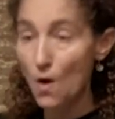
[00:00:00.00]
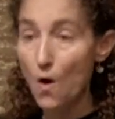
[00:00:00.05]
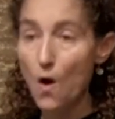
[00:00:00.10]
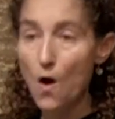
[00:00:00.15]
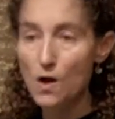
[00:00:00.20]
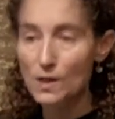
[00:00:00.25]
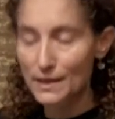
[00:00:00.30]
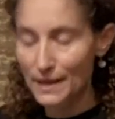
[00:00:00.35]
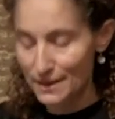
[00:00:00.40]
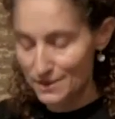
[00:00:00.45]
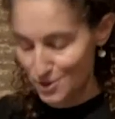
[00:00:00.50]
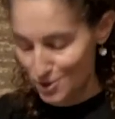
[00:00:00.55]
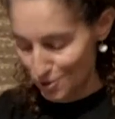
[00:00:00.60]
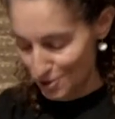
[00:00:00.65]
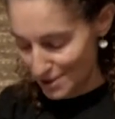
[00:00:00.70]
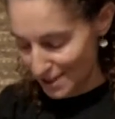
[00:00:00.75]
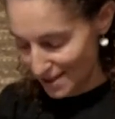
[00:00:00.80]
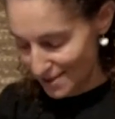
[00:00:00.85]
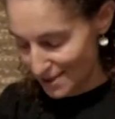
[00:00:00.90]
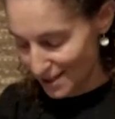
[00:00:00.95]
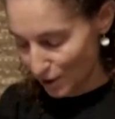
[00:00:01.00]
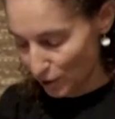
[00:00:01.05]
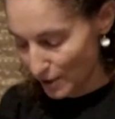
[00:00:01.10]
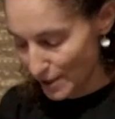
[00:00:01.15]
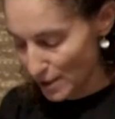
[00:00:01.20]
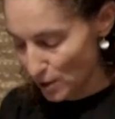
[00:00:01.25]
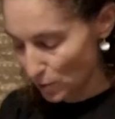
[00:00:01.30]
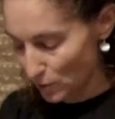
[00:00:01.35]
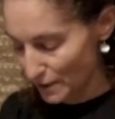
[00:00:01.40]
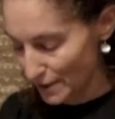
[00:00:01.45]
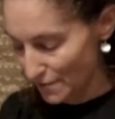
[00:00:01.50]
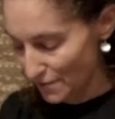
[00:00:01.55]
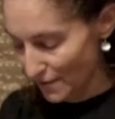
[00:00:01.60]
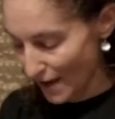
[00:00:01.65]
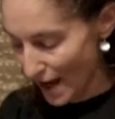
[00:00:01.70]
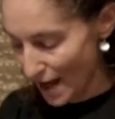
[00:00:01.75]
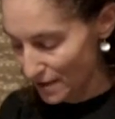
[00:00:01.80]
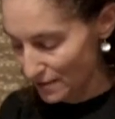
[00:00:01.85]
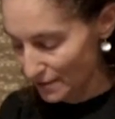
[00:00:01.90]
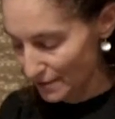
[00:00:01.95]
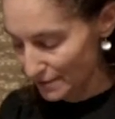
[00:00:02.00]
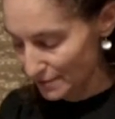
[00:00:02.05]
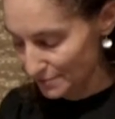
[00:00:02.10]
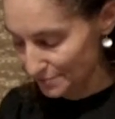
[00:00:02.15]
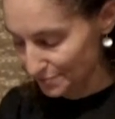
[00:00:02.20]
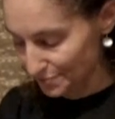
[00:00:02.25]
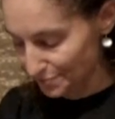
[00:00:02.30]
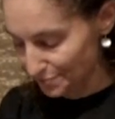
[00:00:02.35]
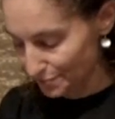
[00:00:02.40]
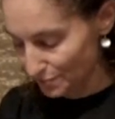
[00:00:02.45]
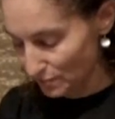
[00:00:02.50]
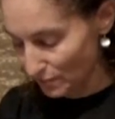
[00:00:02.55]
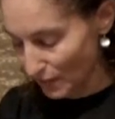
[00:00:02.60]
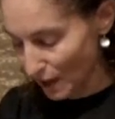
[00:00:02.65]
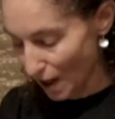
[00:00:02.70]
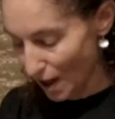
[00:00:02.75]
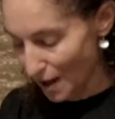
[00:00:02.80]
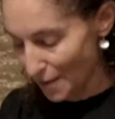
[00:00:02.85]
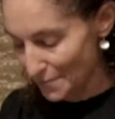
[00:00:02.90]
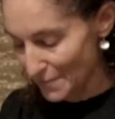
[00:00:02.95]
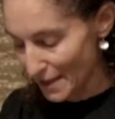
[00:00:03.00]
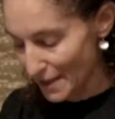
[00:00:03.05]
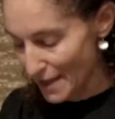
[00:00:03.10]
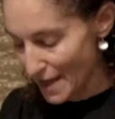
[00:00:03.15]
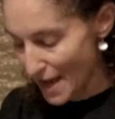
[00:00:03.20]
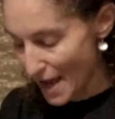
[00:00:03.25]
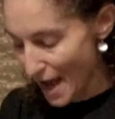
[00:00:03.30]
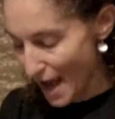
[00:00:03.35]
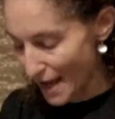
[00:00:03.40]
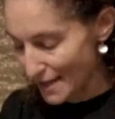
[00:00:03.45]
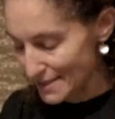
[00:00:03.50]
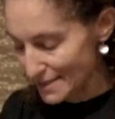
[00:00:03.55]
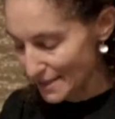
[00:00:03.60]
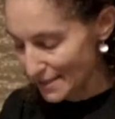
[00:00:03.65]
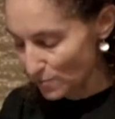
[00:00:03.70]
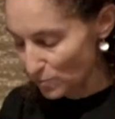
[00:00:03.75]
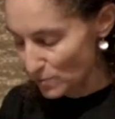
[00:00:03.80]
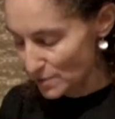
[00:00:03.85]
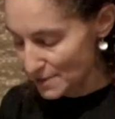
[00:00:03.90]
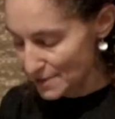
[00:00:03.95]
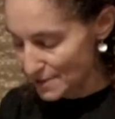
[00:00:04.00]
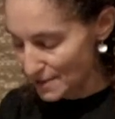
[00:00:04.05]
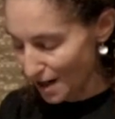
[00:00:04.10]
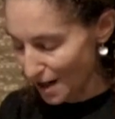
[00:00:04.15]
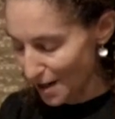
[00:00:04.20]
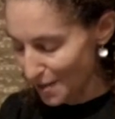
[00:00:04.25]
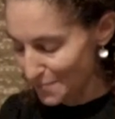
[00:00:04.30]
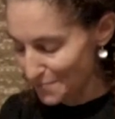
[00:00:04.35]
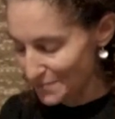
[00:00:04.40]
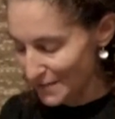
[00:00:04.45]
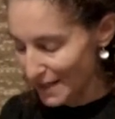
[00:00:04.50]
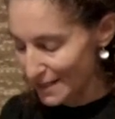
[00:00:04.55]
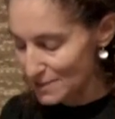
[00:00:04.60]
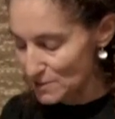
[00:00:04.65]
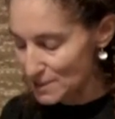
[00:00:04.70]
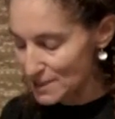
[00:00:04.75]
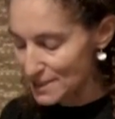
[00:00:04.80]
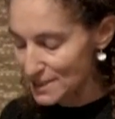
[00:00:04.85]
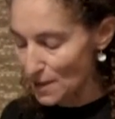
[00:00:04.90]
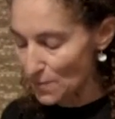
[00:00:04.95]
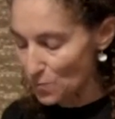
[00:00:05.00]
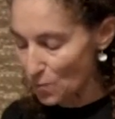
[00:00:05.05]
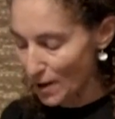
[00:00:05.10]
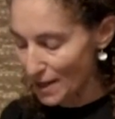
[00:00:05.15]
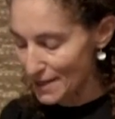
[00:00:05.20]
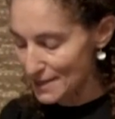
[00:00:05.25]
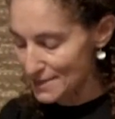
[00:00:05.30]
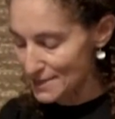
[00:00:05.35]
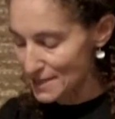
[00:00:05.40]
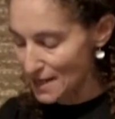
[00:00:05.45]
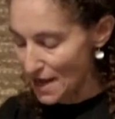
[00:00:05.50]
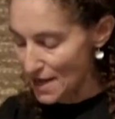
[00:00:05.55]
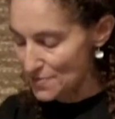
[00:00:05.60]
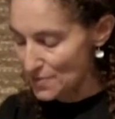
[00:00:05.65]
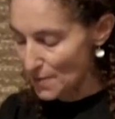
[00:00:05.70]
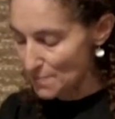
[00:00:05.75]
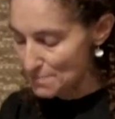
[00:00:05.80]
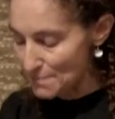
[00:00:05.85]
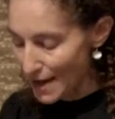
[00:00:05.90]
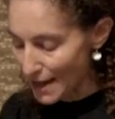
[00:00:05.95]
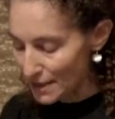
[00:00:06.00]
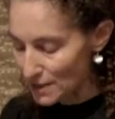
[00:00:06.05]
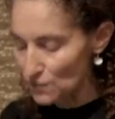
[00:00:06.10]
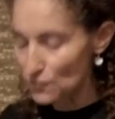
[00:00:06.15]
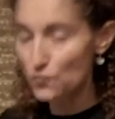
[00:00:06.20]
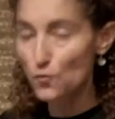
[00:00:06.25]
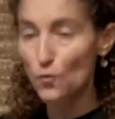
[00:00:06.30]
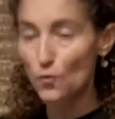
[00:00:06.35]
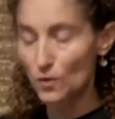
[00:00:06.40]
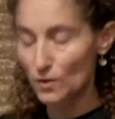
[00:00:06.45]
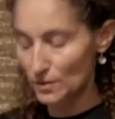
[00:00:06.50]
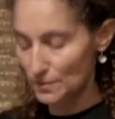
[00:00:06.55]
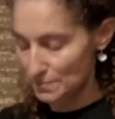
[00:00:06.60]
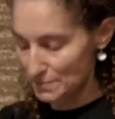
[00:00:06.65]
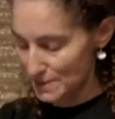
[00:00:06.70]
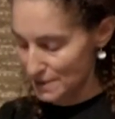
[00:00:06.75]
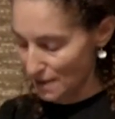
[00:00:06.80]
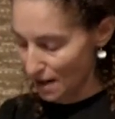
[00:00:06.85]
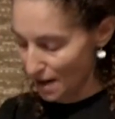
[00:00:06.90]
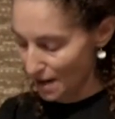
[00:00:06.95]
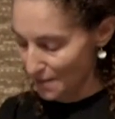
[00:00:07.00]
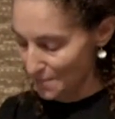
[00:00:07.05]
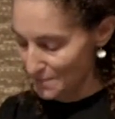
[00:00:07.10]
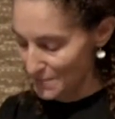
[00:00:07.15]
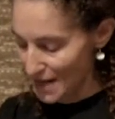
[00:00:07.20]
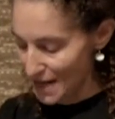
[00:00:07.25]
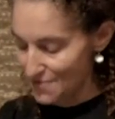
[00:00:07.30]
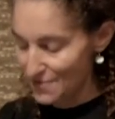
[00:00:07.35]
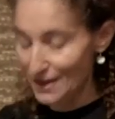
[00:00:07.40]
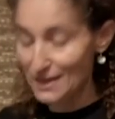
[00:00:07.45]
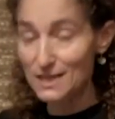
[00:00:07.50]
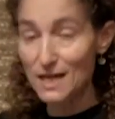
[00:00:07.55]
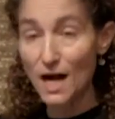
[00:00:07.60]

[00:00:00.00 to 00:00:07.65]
All answers, I think, are equally valid. Um, and it was, um, in some ways, the many forms um, that